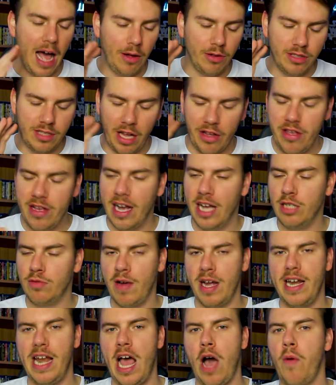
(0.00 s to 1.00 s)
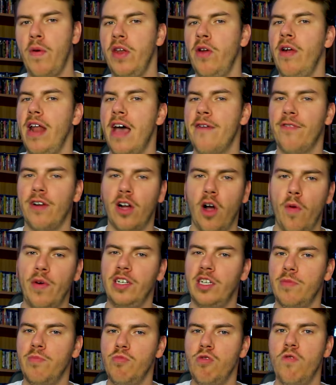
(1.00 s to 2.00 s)
I'll tell you guys right now, we don't ever go
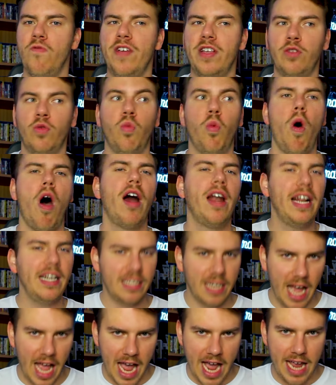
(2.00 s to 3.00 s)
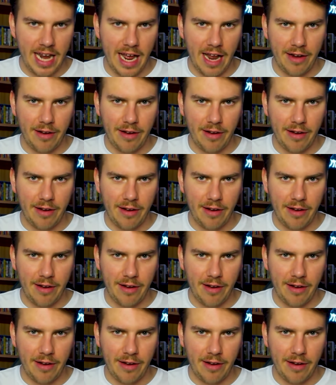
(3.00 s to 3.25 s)
into movies wanting to hate